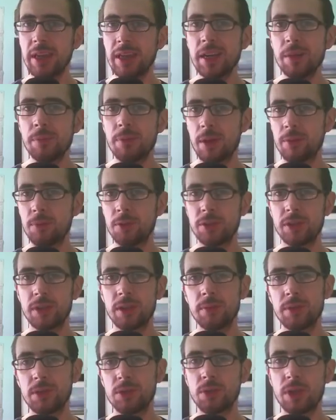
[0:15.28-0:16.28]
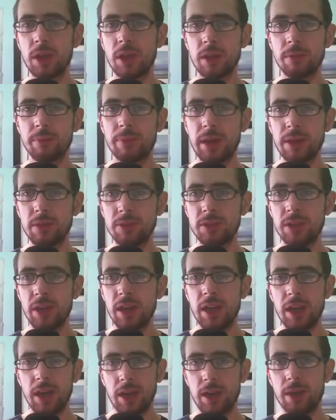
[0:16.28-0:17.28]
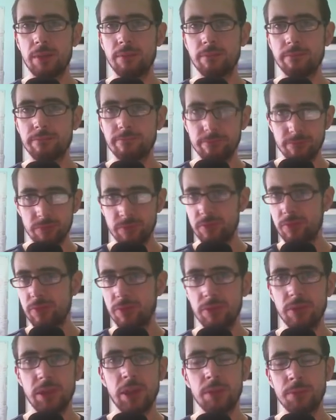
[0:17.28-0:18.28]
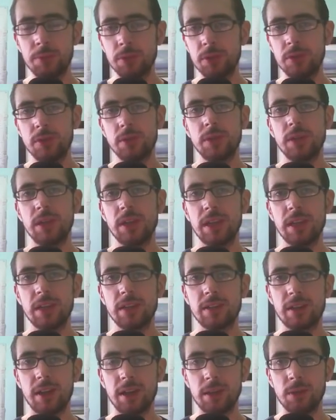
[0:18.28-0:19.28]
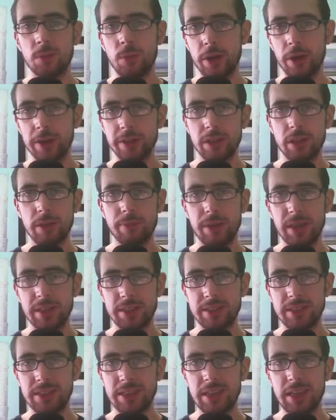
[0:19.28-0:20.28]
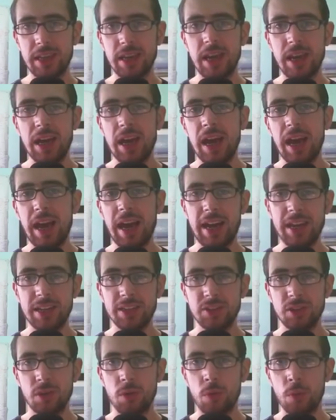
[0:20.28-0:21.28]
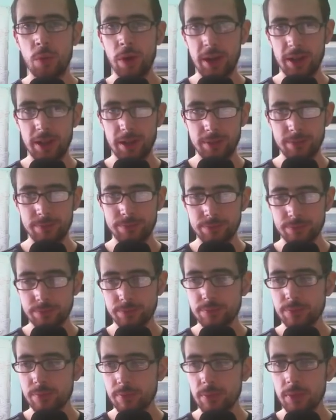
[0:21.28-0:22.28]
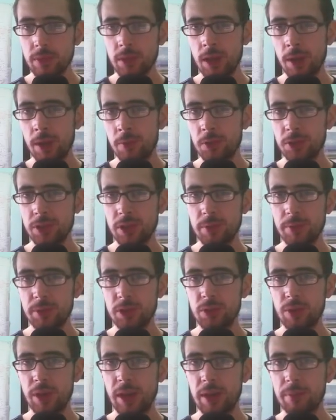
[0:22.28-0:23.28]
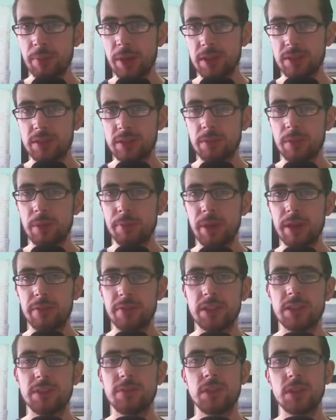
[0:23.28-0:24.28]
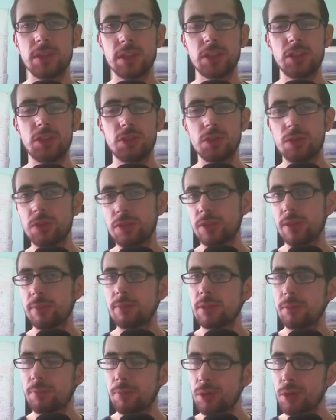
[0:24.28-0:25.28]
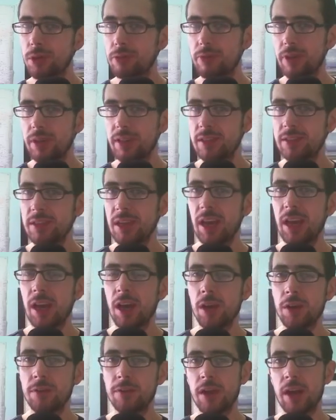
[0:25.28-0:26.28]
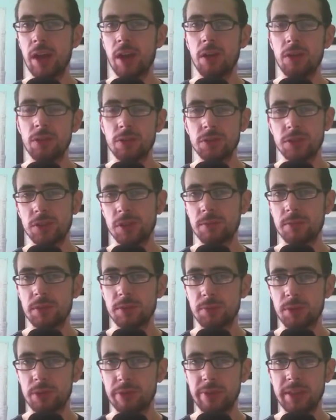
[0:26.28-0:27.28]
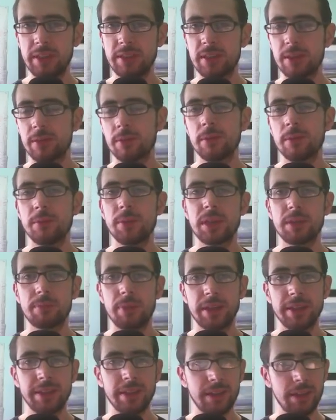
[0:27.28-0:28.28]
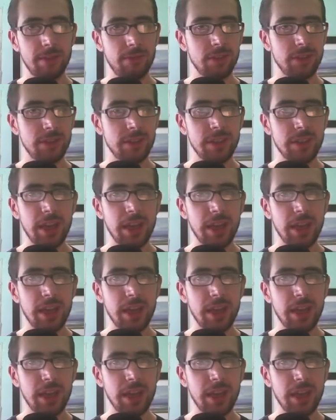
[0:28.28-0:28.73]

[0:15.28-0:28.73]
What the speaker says: but I'm also going to be talking about Ubuntu in a slightly wider capacity here as well. I'm also going to be talking about some of the benefits of using a short-term support release over a long-term support release, and I'm going to be explaining the differences,